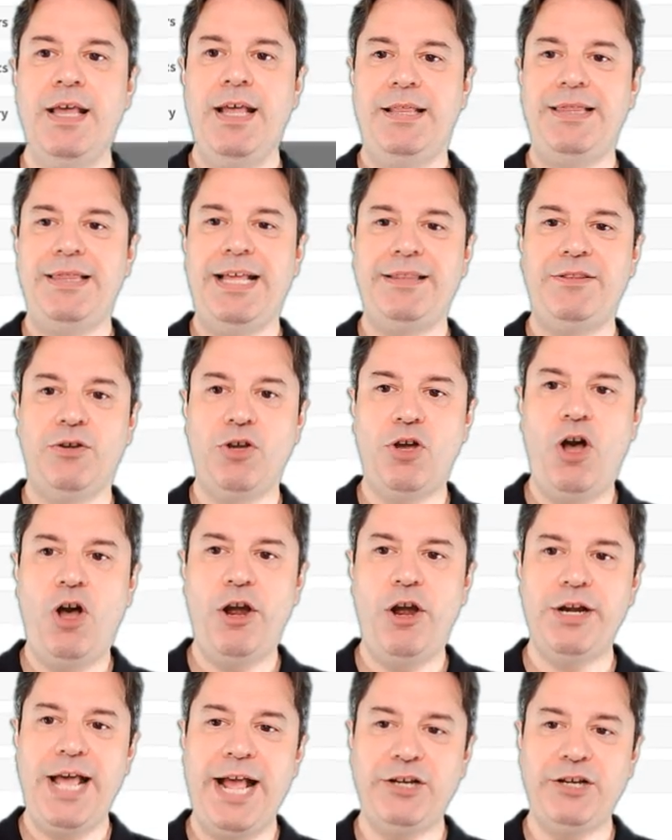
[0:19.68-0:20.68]
that the
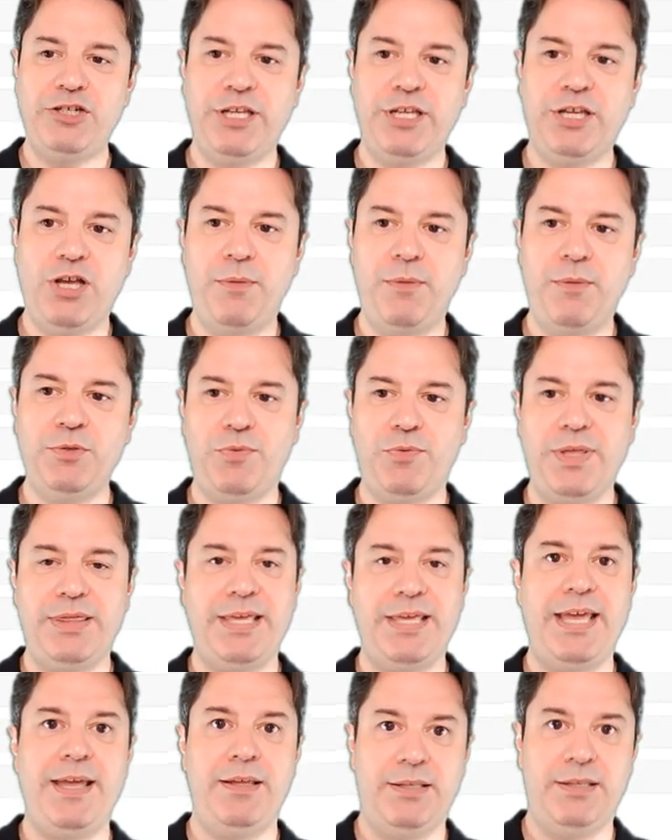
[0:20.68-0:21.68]
card actually comes with
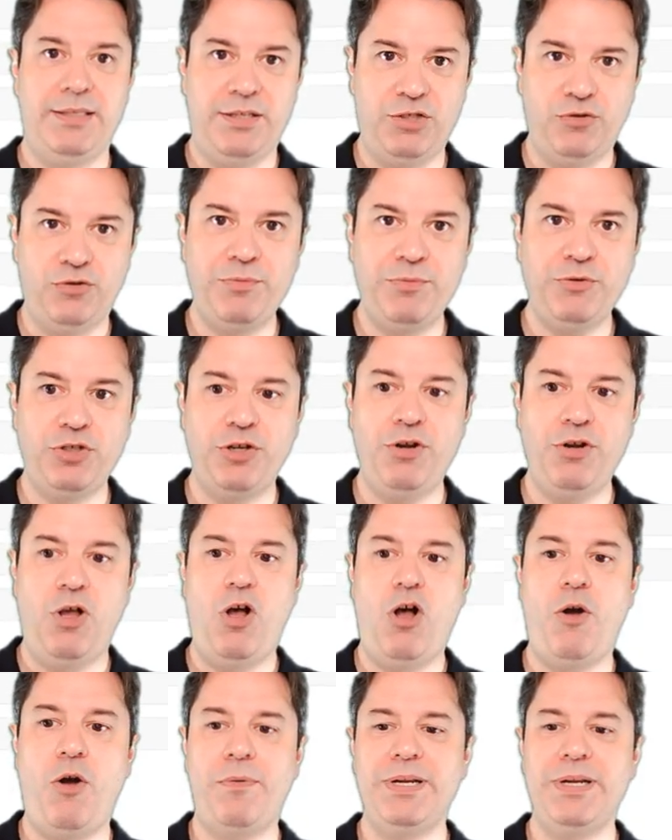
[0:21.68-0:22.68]
a description
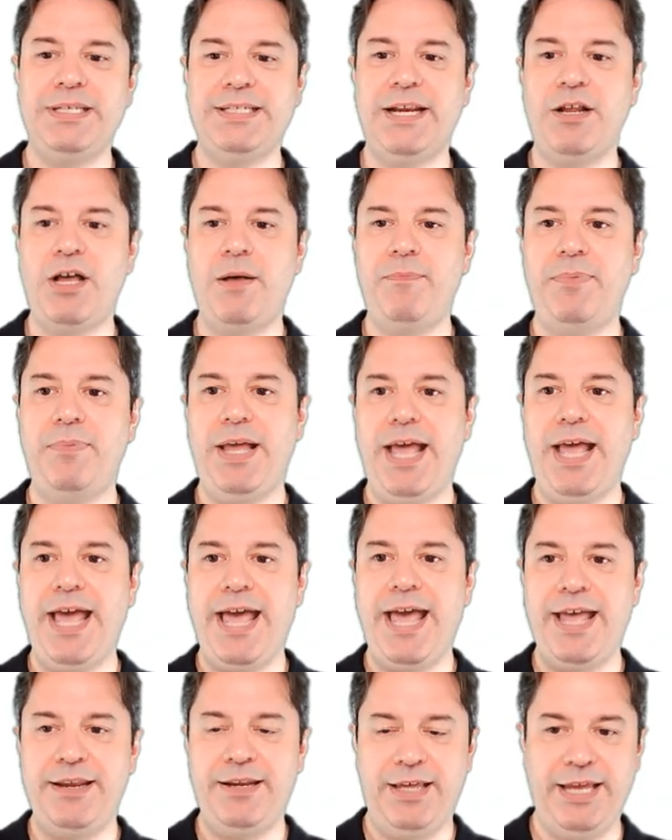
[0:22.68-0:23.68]
already set up
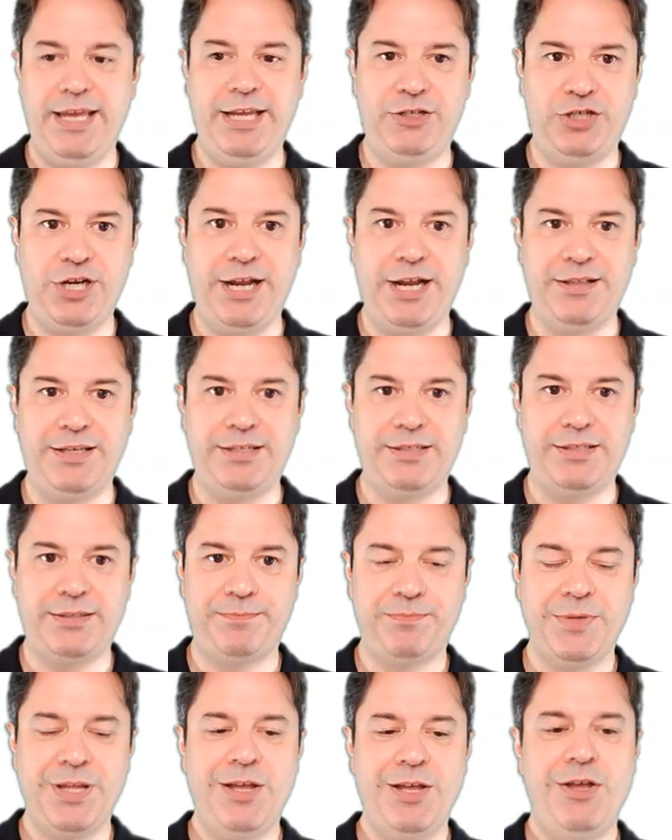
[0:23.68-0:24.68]
and a checklist.
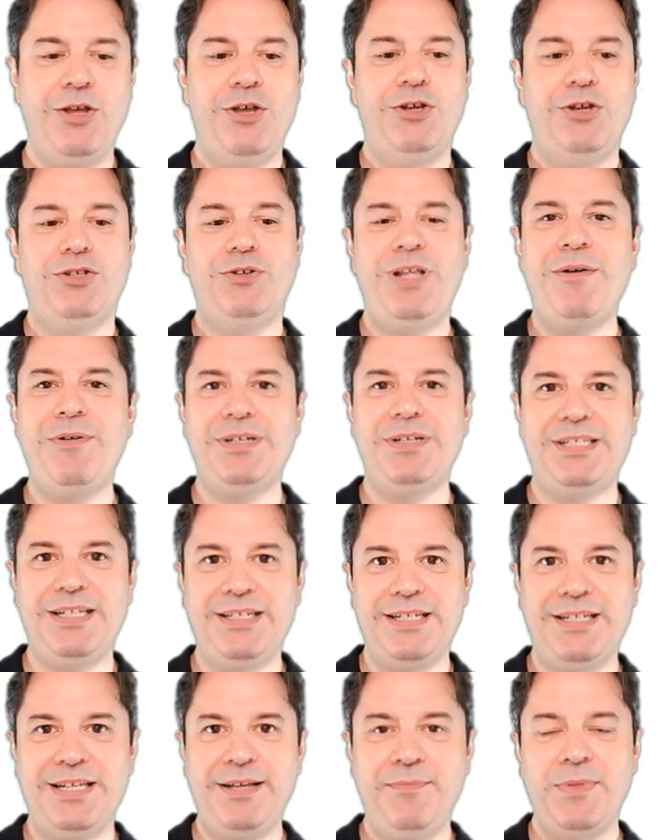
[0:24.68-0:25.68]
So that was
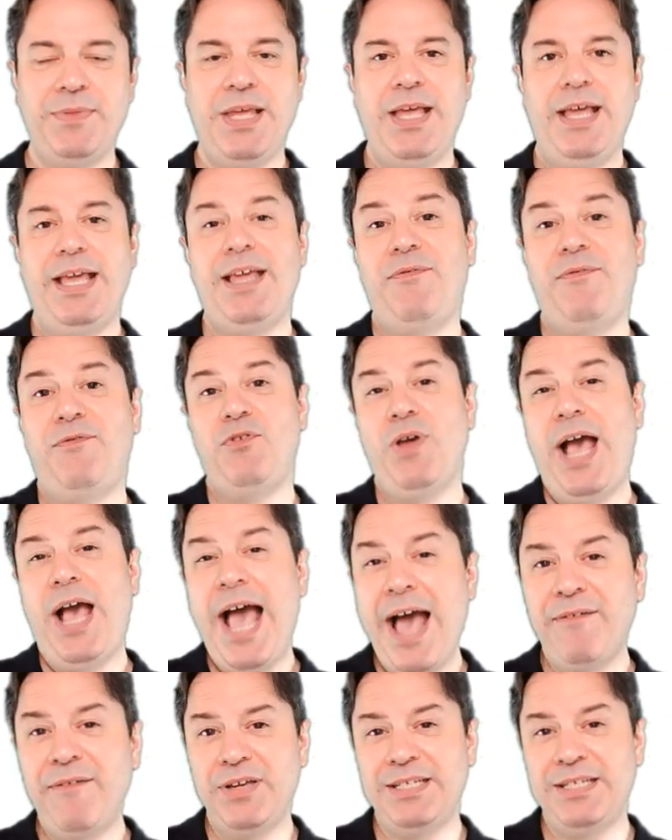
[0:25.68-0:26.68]
easy. If you
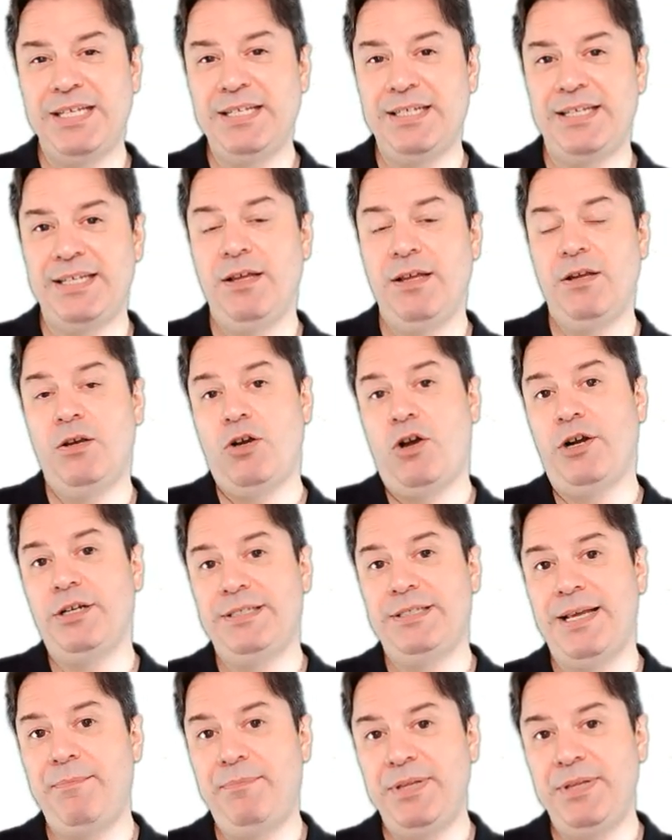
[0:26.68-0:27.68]
have existing
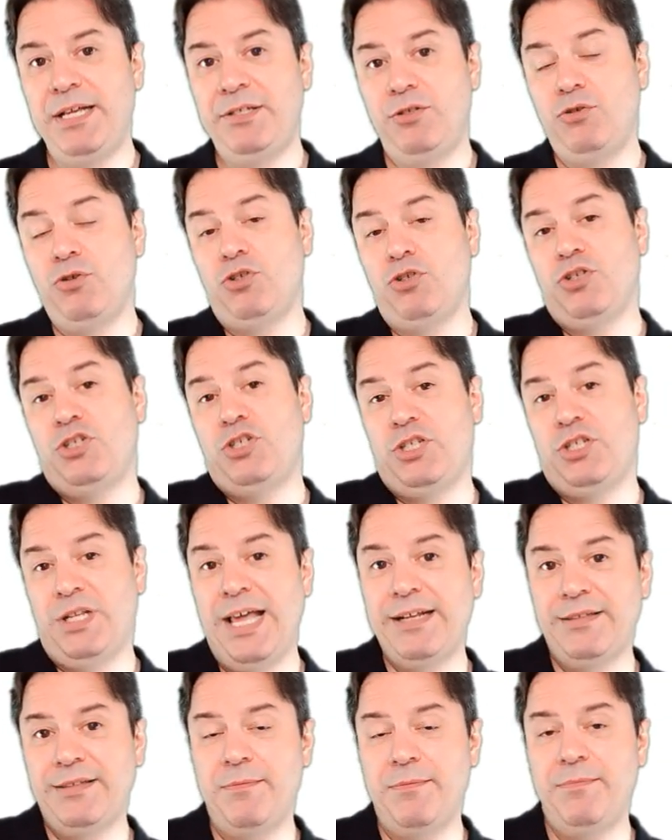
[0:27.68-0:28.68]
card templates, you just
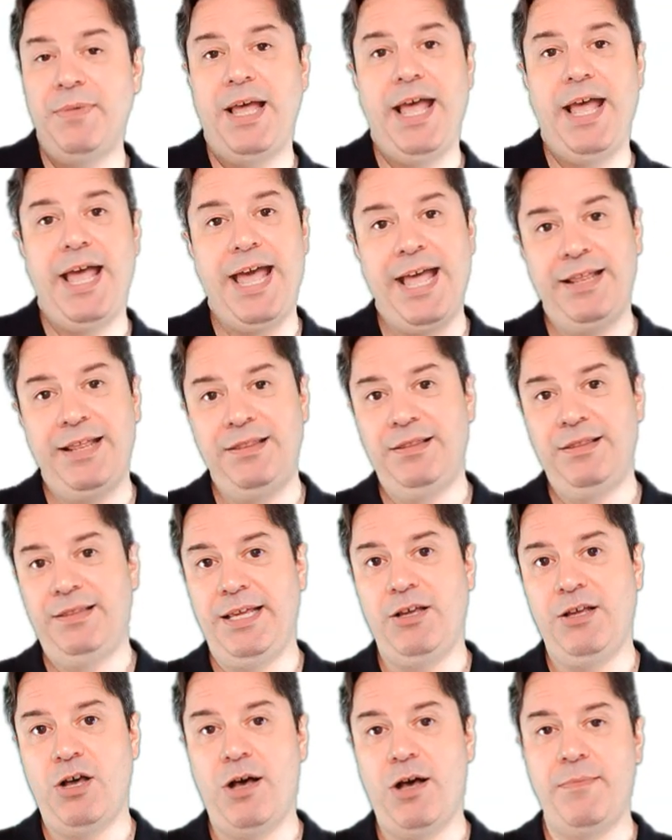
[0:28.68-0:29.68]
select them and
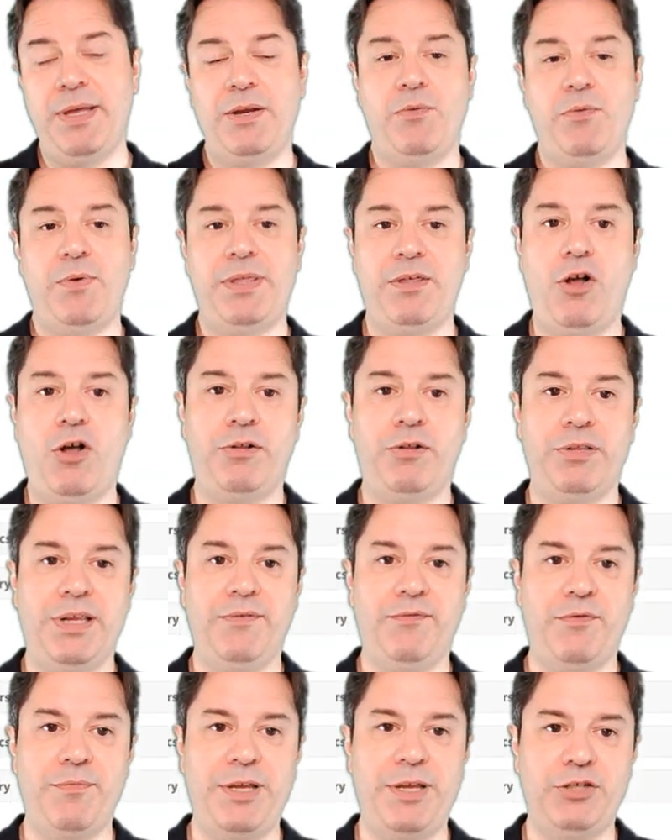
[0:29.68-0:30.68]
they come in with all the
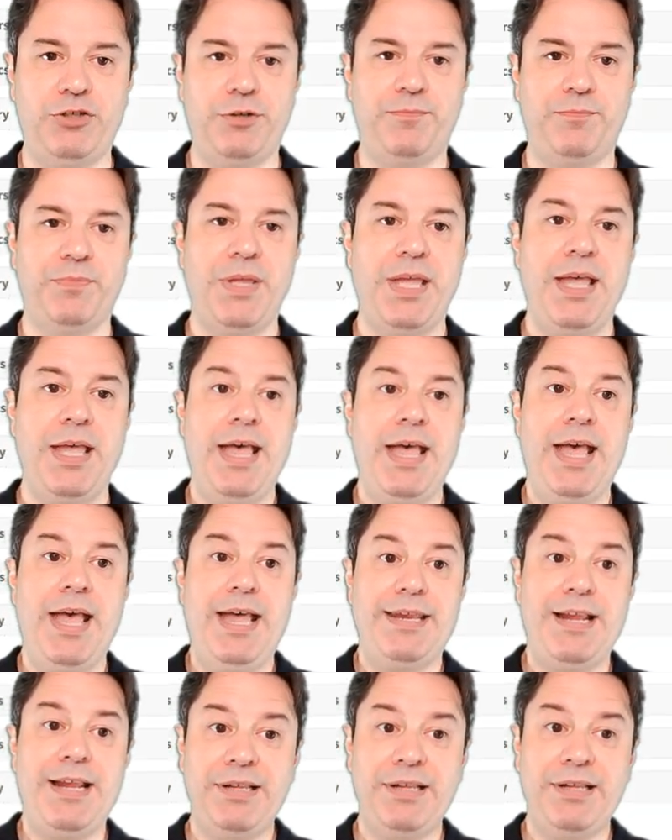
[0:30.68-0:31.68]
information.
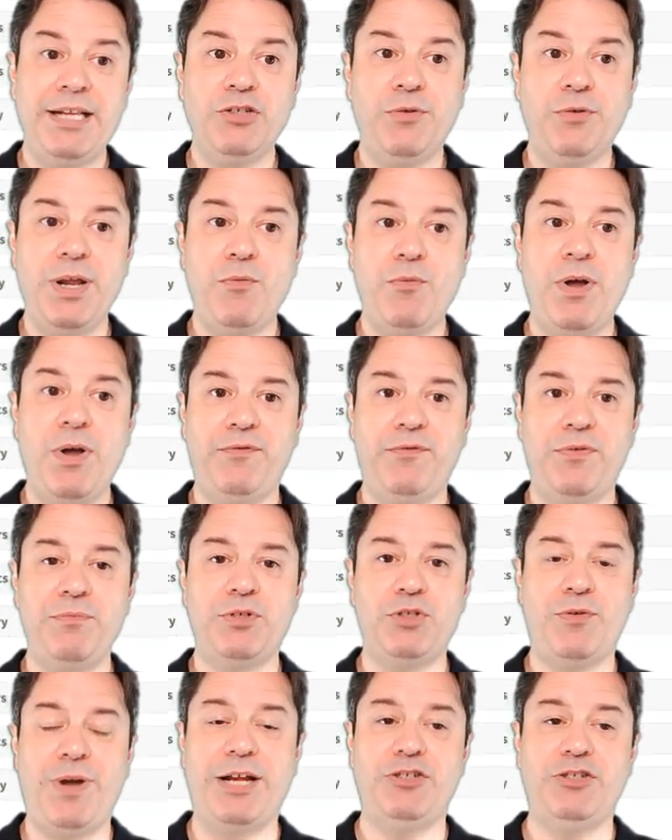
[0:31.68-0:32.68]
Now let's create one from
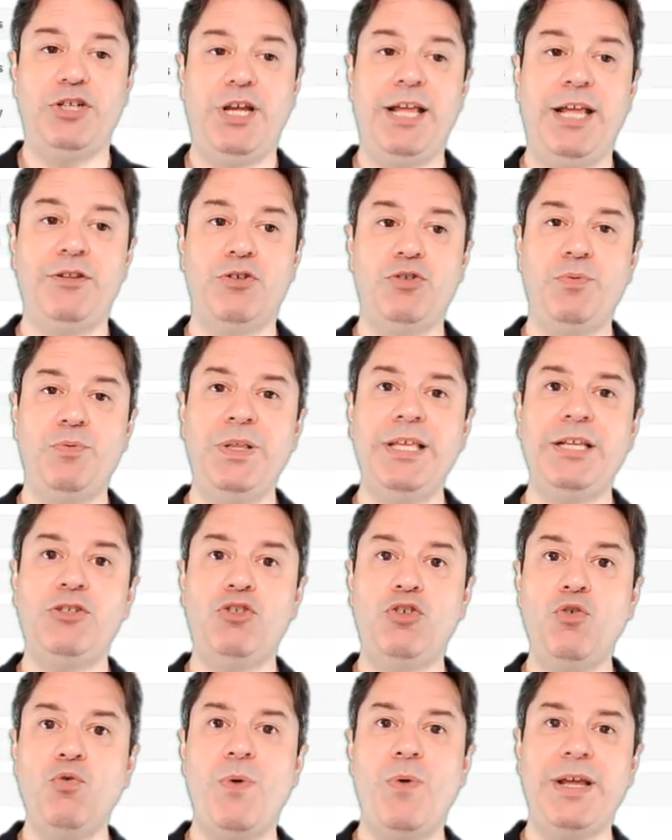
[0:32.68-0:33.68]
scratch. And there's really
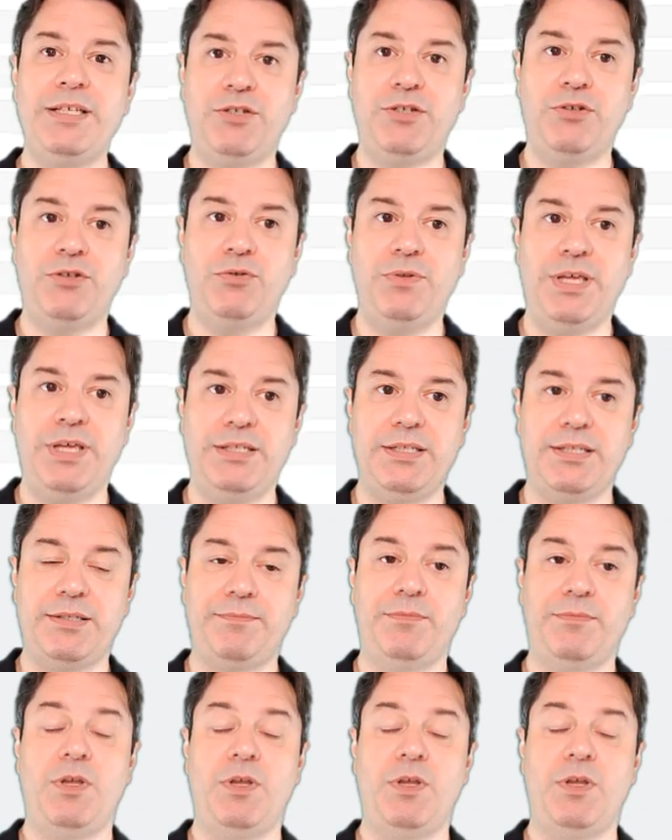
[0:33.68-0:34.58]
two ways to do this.